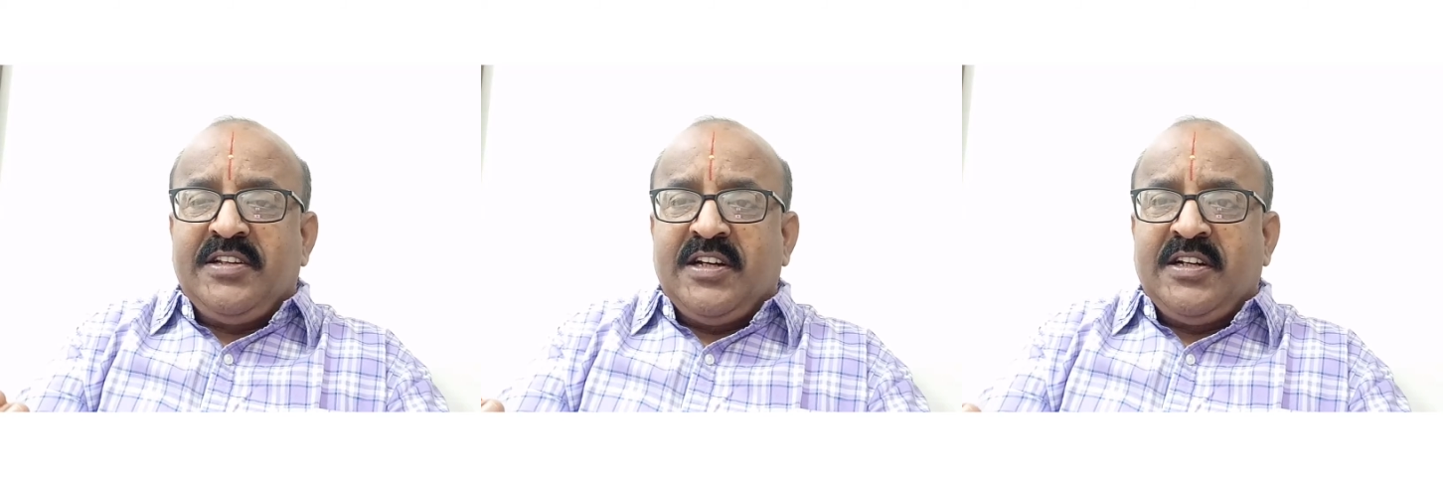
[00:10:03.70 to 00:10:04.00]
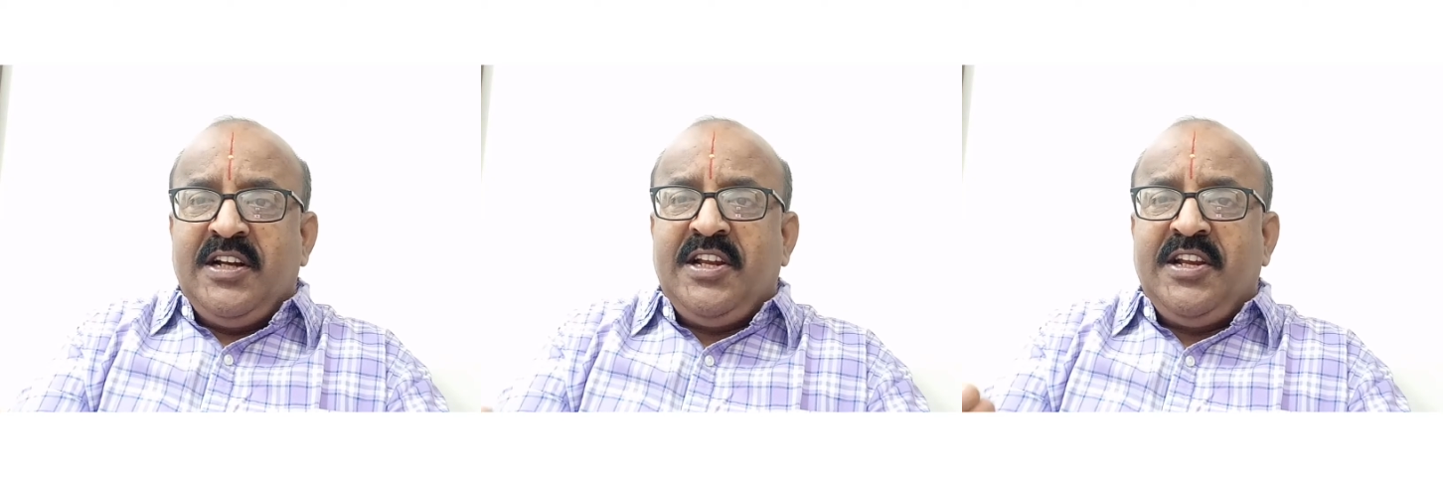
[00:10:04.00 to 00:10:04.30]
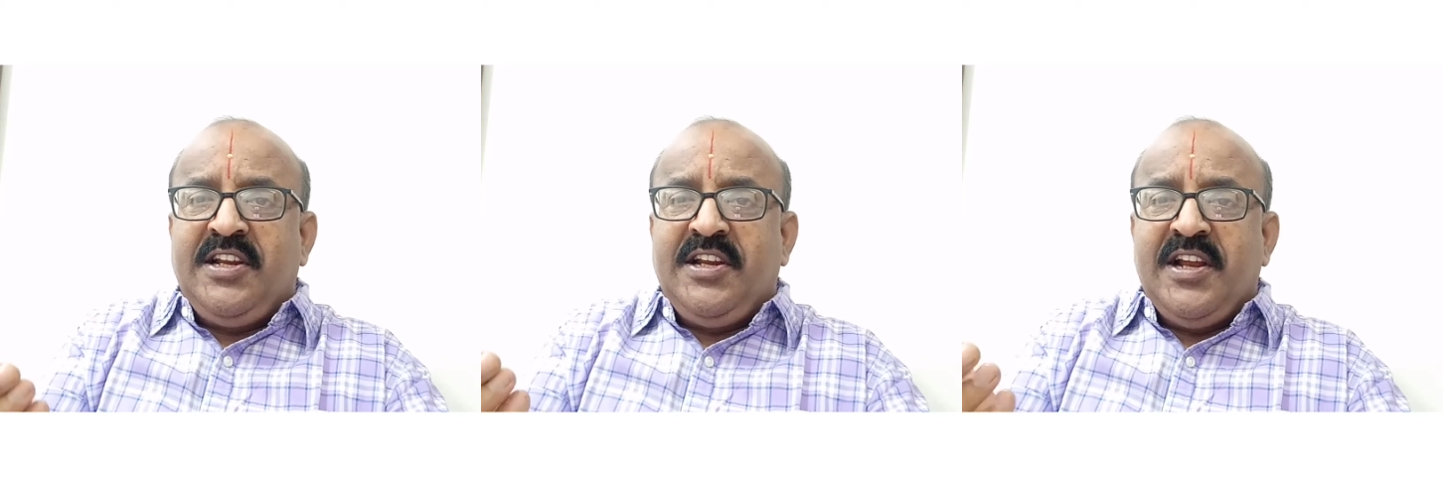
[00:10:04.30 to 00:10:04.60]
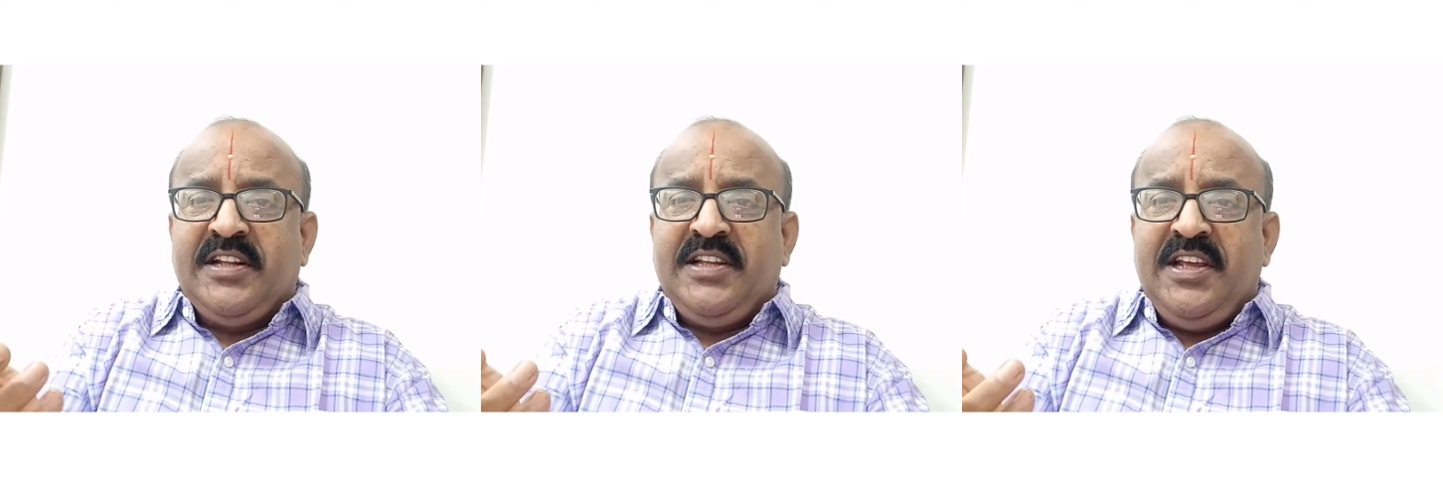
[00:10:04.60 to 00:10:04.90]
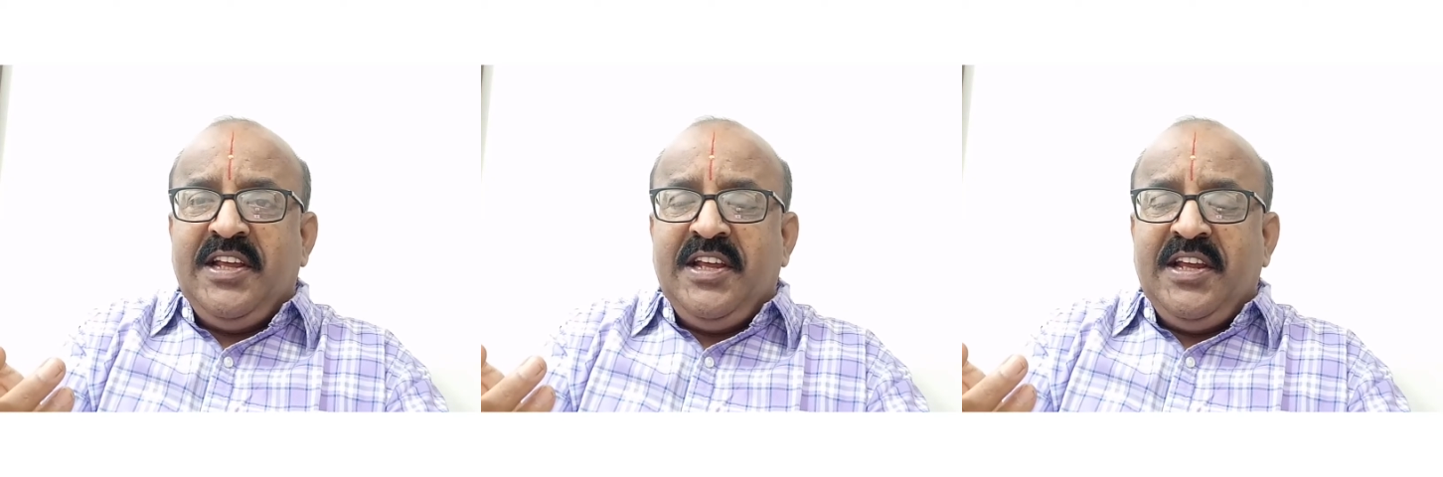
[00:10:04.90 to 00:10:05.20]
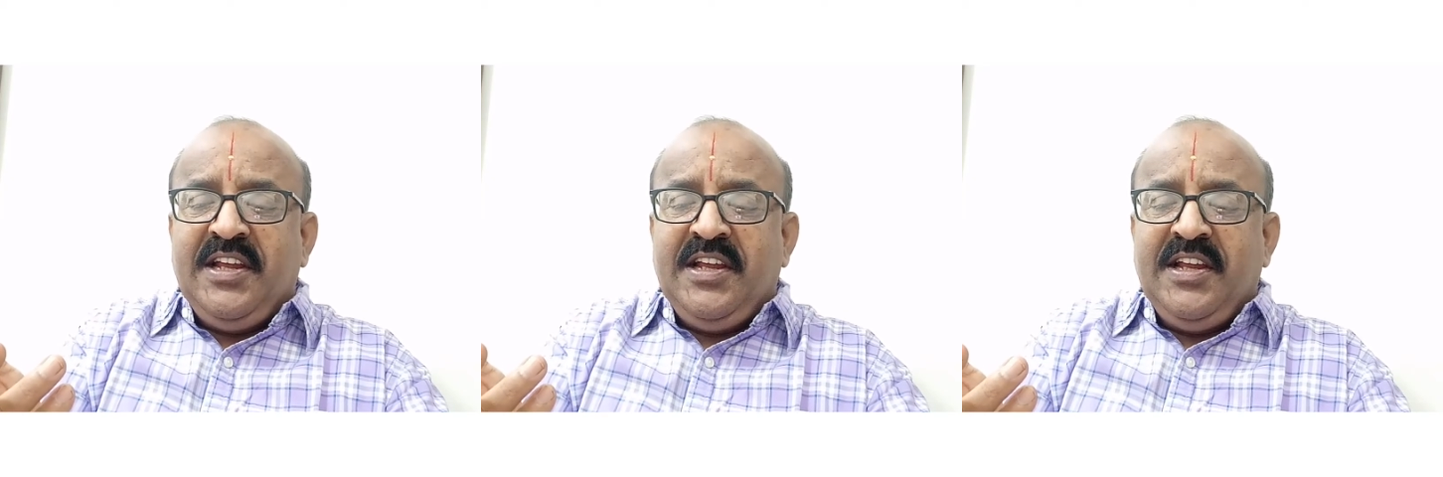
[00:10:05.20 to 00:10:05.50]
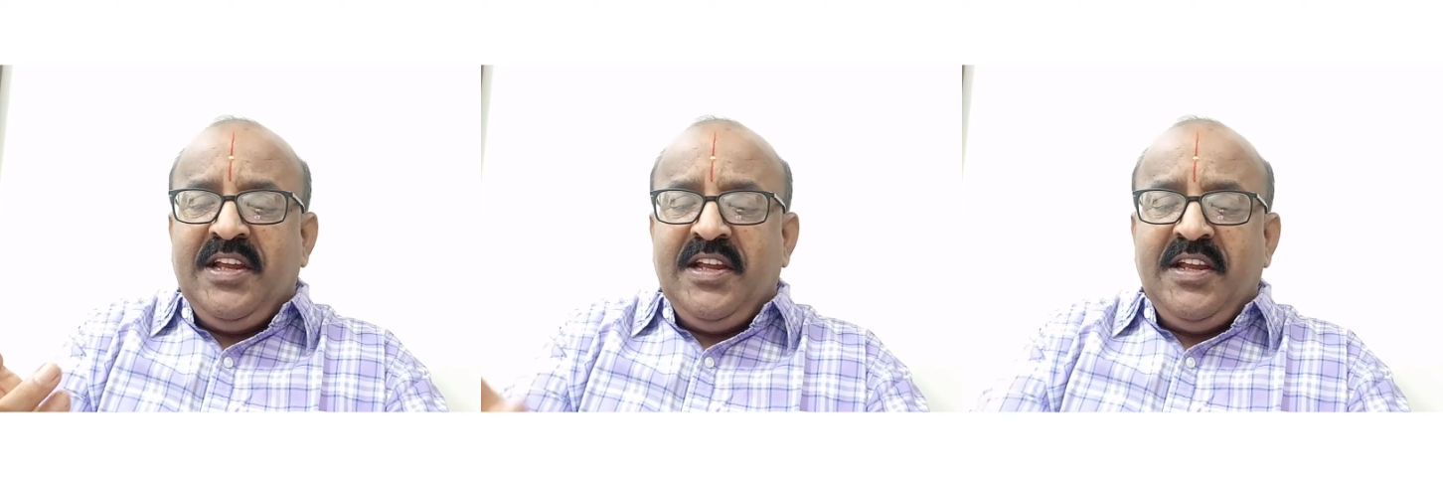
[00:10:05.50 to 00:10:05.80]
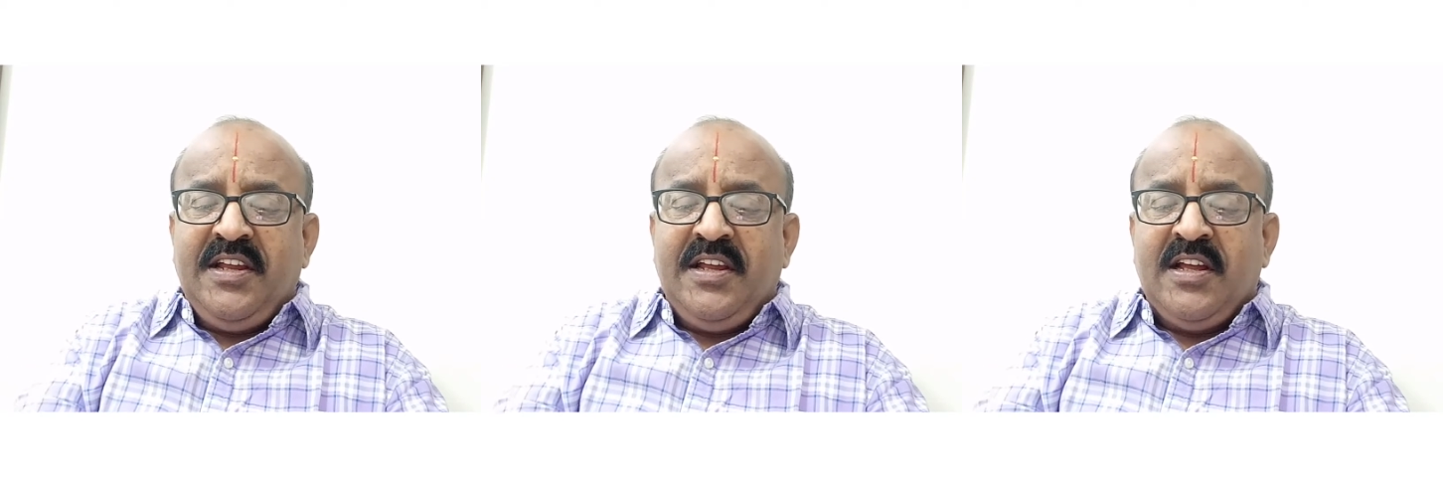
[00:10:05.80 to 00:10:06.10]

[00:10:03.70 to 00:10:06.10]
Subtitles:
cha grishyate.